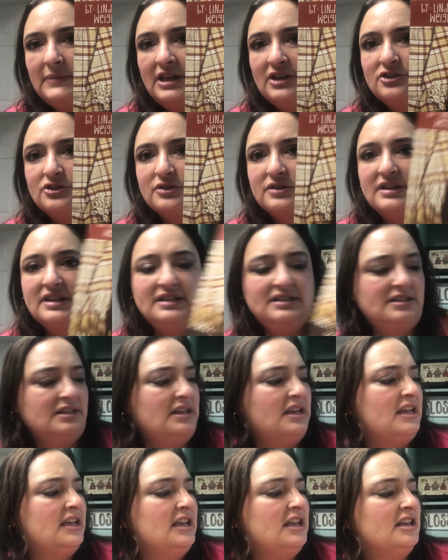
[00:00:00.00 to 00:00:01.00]
so this
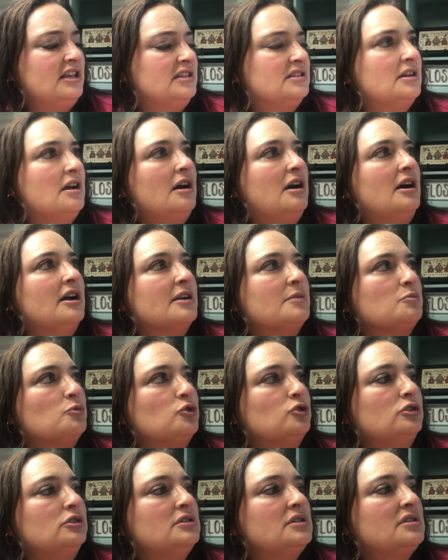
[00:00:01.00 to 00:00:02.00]
is Autumn
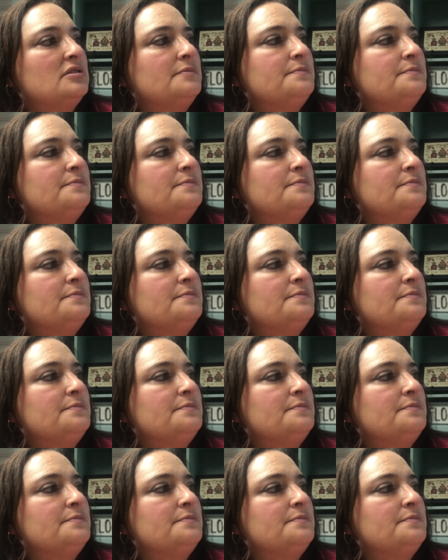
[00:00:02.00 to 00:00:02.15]
Rolls.